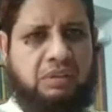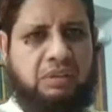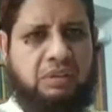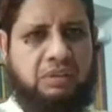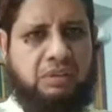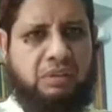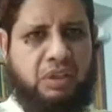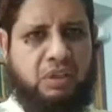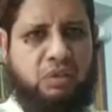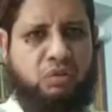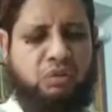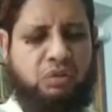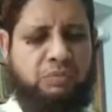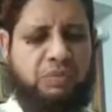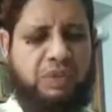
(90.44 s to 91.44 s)

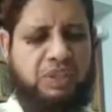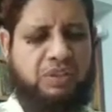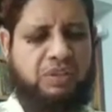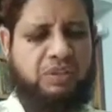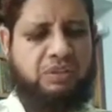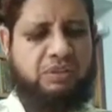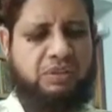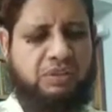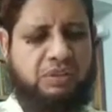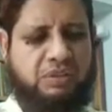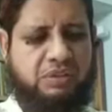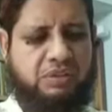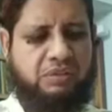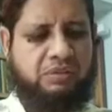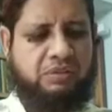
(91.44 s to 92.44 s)
resource persons,
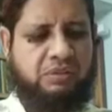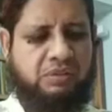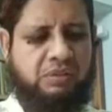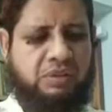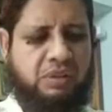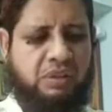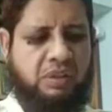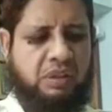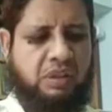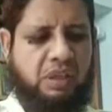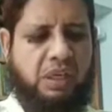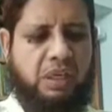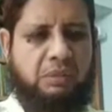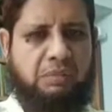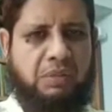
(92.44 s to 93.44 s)

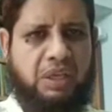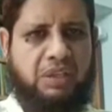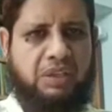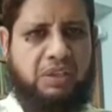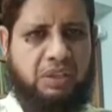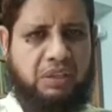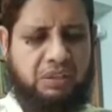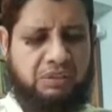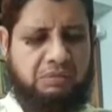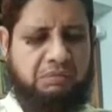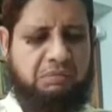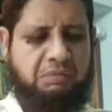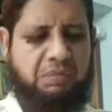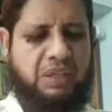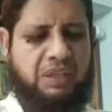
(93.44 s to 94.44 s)
and my dear
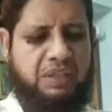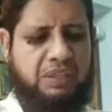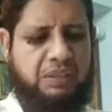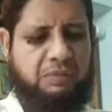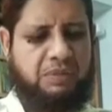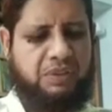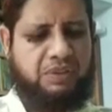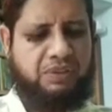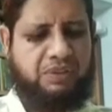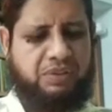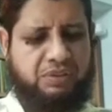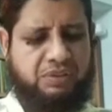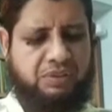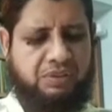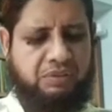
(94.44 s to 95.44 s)

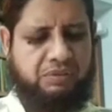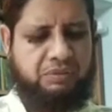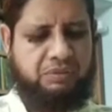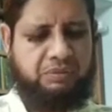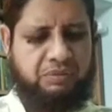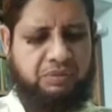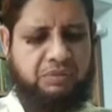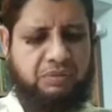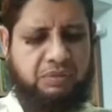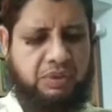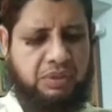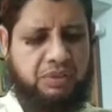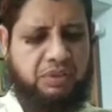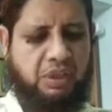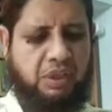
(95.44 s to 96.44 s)
participants.
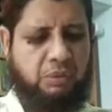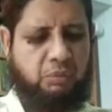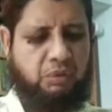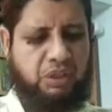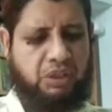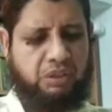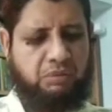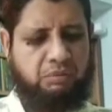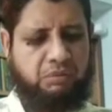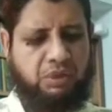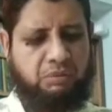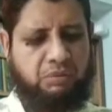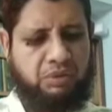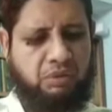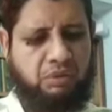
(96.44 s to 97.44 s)
Assalamu alaikum
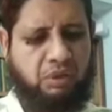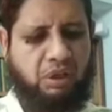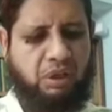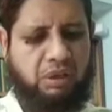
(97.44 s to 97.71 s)
warahmatullah.